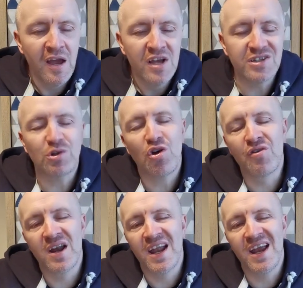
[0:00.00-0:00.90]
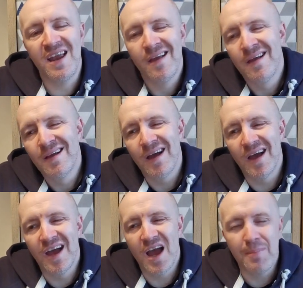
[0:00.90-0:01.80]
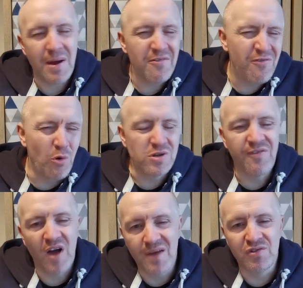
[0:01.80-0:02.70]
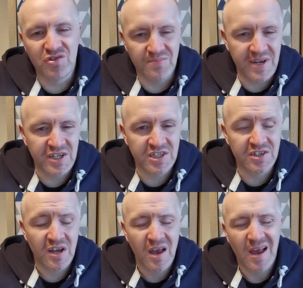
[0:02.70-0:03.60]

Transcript: So currently, about 400 to 500 meters